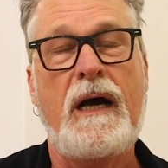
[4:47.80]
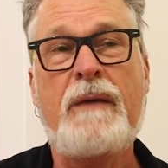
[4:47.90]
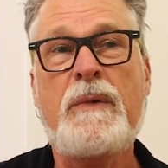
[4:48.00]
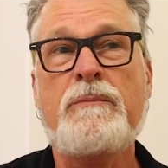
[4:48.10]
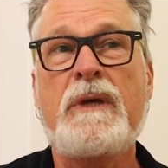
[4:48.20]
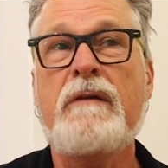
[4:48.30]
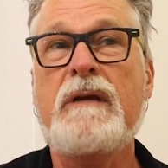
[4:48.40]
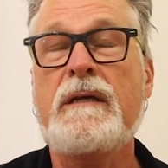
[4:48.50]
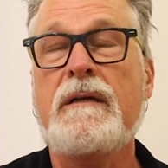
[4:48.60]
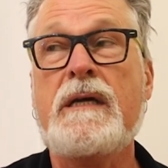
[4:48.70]
I met
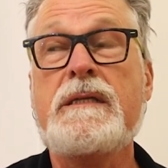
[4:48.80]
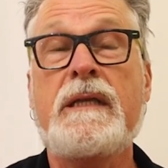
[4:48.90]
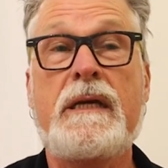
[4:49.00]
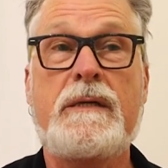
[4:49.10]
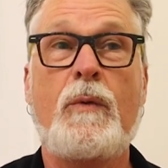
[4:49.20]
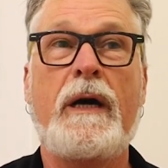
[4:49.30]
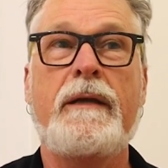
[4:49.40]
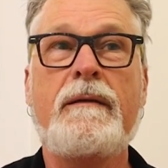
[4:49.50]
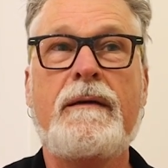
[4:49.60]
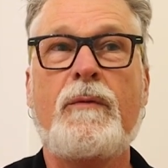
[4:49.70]
Mary in
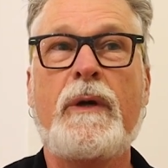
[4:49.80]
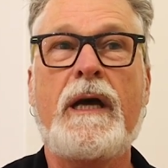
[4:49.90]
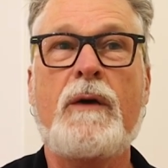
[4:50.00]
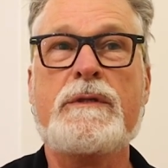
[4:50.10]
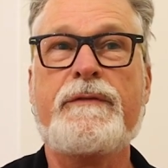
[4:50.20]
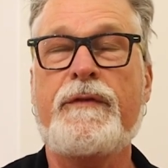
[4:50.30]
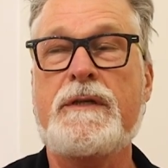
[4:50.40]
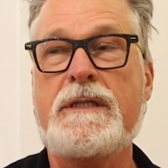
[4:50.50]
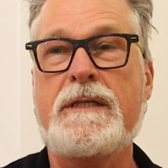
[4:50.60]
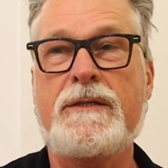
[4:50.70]
1981 when I was a
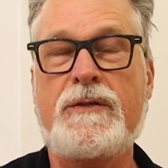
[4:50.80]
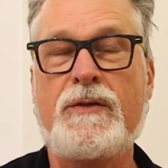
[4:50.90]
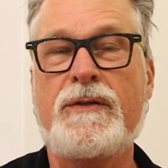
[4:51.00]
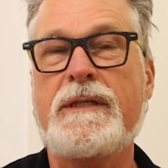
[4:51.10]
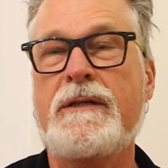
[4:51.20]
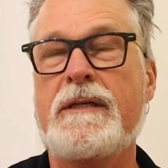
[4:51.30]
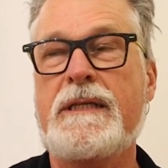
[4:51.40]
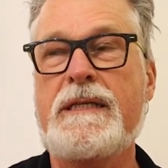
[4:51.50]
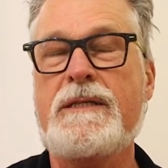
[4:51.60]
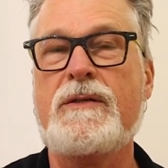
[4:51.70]
first-year student in
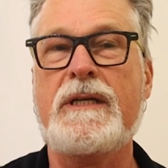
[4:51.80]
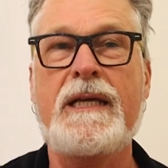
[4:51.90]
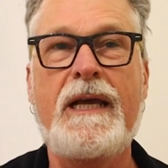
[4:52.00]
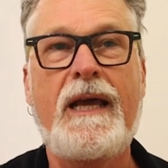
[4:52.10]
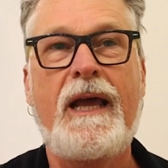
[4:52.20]
art history,